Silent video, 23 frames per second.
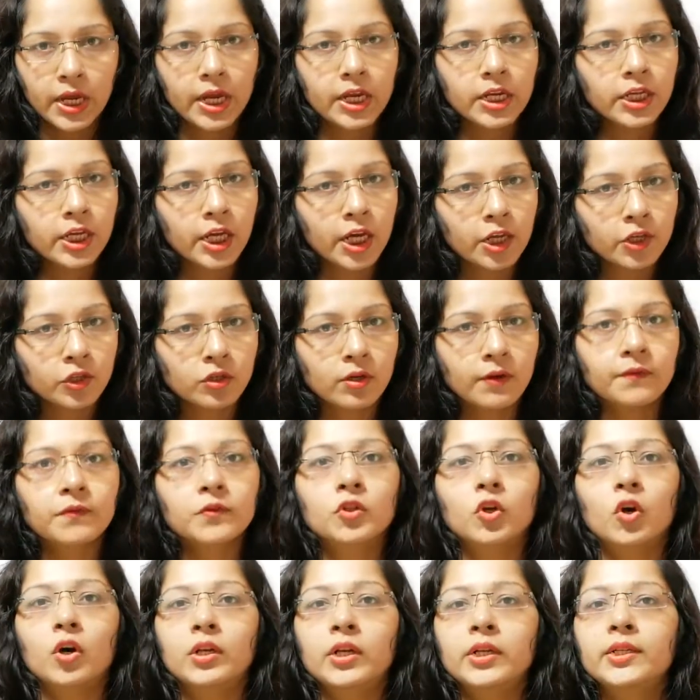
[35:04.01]
In case of
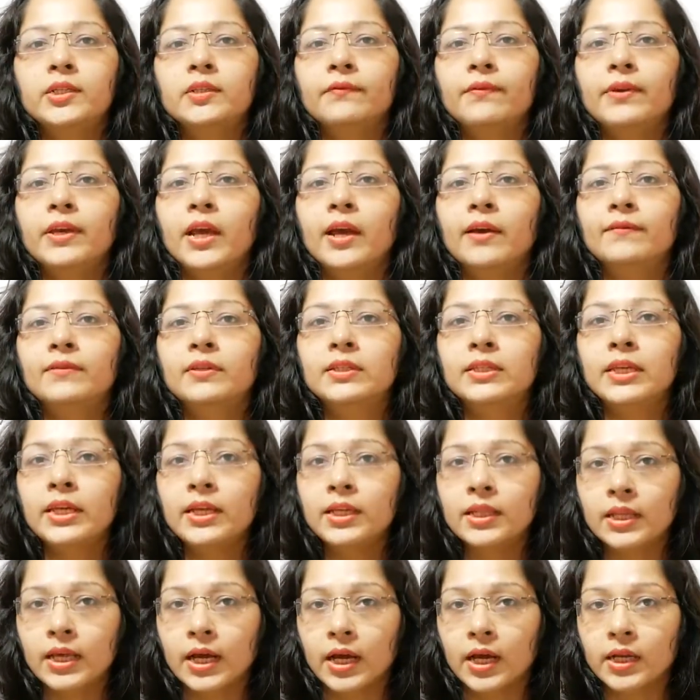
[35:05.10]
solids we have
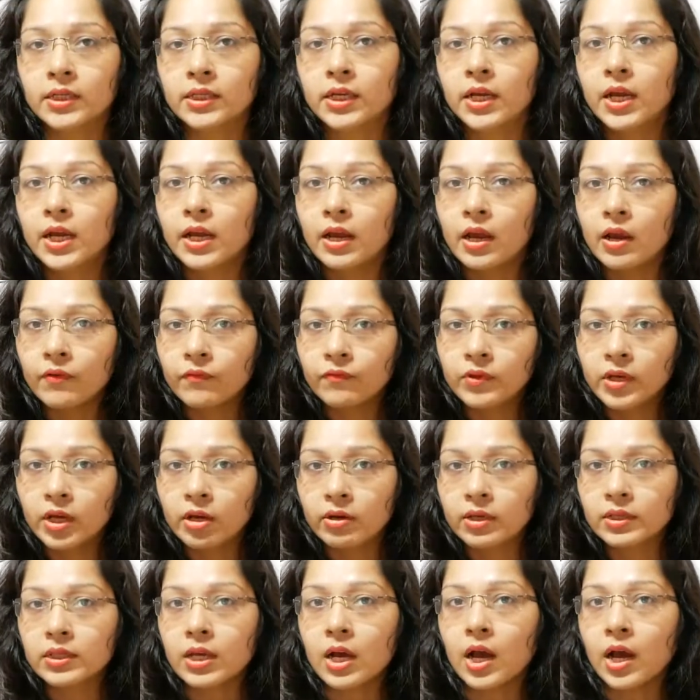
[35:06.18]
seen that if
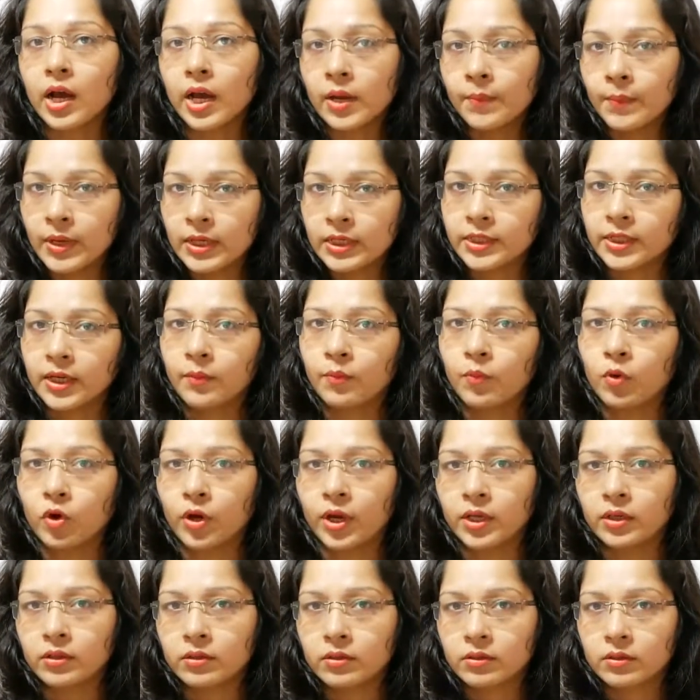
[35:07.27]
there is high melting
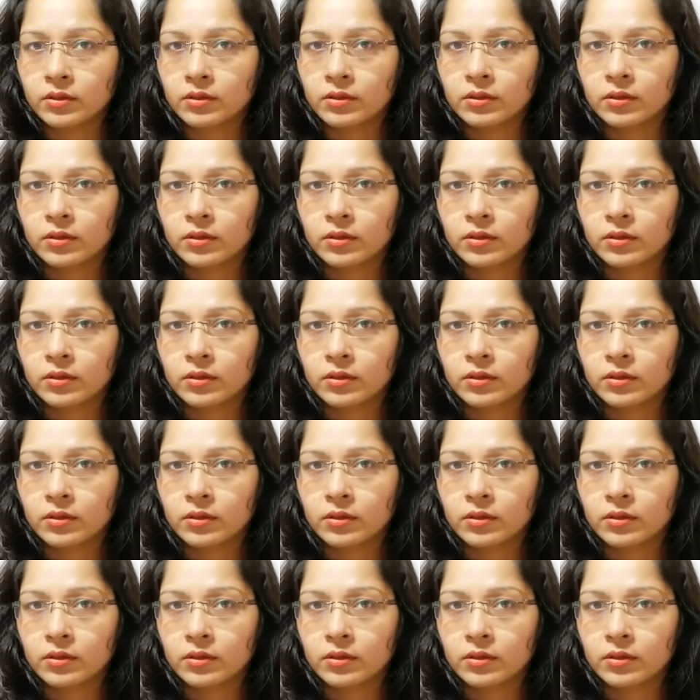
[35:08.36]
point,